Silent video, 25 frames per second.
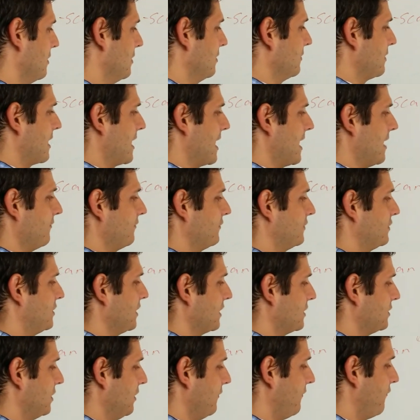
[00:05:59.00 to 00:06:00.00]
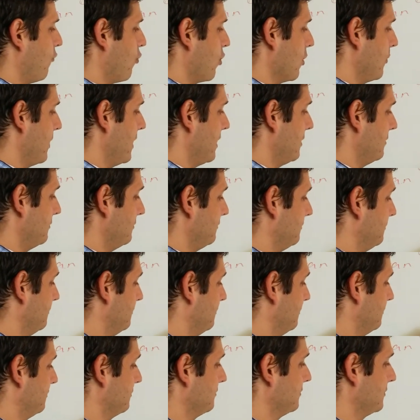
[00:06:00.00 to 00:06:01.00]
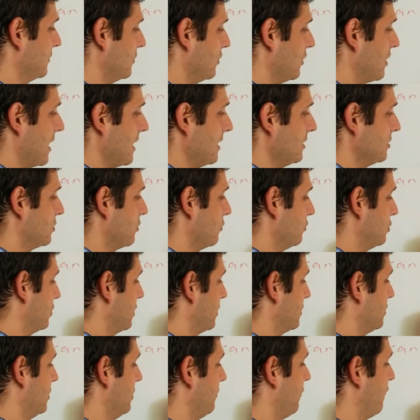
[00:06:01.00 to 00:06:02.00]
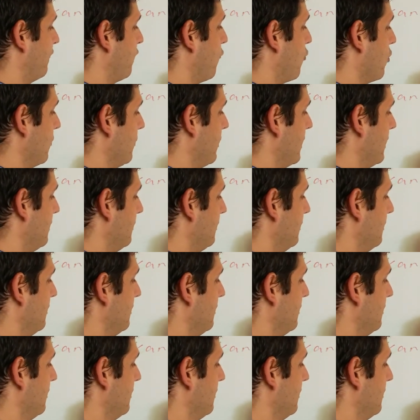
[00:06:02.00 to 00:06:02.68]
have 64-bit. Okay, so 64-bit.